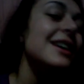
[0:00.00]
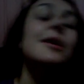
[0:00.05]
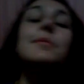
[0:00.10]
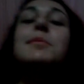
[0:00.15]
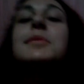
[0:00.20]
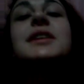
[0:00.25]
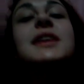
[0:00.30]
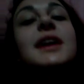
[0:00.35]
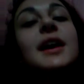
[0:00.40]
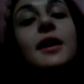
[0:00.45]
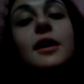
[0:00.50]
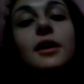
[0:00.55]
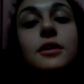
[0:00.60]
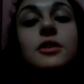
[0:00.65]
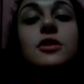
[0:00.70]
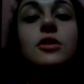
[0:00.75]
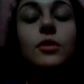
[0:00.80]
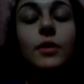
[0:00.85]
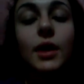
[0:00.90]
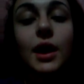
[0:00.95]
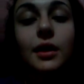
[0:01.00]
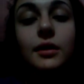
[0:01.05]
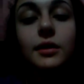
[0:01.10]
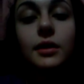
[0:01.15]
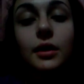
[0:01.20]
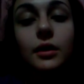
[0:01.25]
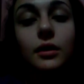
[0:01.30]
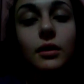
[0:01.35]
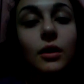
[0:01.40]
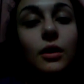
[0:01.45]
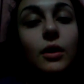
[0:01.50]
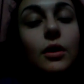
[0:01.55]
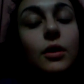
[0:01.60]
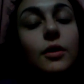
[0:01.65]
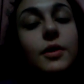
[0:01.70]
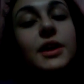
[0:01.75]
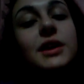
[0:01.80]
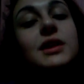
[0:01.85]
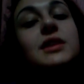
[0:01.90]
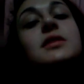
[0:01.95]
I mean, yeah, you're grounded. Oh,
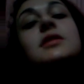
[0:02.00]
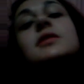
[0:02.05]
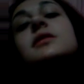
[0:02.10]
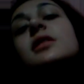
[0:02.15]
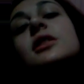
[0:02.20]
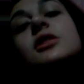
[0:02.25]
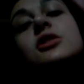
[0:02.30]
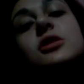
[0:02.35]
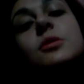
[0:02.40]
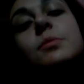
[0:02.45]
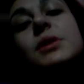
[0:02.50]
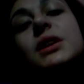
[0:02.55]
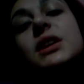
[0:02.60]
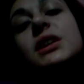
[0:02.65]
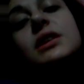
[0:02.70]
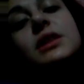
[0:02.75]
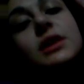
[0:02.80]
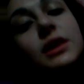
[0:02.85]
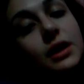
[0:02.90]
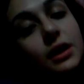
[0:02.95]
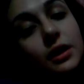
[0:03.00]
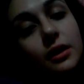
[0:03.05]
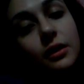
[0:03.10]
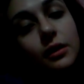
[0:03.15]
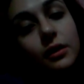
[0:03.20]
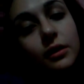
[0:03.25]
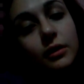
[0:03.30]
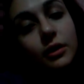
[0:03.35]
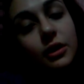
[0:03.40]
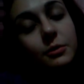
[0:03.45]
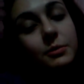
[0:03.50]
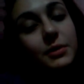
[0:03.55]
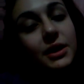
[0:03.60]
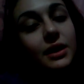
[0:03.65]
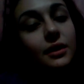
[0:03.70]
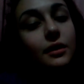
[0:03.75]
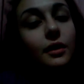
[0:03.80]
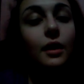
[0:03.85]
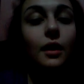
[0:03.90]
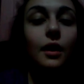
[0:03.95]
that is such a big deal. I
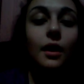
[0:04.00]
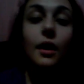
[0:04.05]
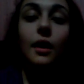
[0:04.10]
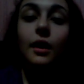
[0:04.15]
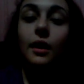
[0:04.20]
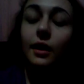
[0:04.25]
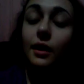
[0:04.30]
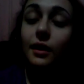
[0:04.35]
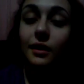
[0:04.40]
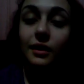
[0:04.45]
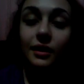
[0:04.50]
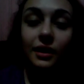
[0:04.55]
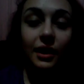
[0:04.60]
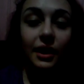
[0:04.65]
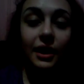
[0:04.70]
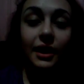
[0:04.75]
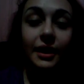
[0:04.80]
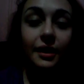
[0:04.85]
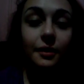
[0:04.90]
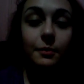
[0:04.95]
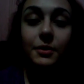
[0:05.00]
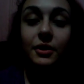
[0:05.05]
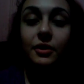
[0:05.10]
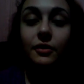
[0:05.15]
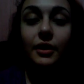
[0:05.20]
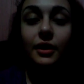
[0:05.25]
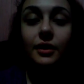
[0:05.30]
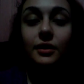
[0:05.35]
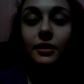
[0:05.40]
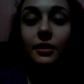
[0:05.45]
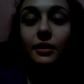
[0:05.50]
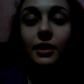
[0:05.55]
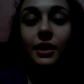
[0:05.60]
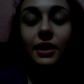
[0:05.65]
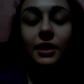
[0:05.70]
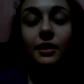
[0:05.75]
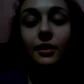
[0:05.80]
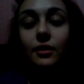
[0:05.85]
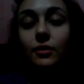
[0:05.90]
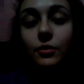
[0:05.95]
mean, I have been grounded,
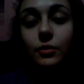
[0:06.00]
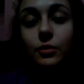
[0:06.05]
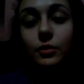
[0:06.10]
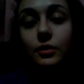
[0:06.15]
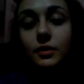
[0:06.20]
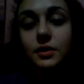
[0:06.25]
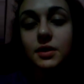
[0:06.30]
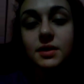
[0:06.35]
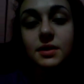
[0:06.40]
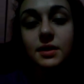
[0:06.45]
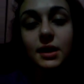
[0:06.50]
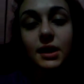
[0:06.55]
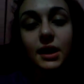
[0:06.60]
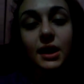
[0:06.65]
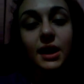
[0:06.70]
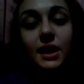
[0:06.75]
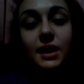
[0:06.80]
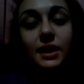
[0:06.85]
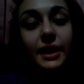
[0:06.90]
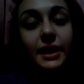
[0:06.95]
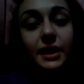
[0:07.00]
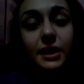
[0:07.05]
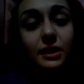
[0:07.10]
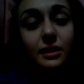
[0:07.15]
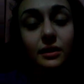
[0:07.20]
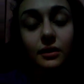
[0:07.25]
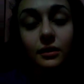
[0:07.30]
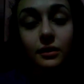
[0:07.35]
and in all honesty, I like it.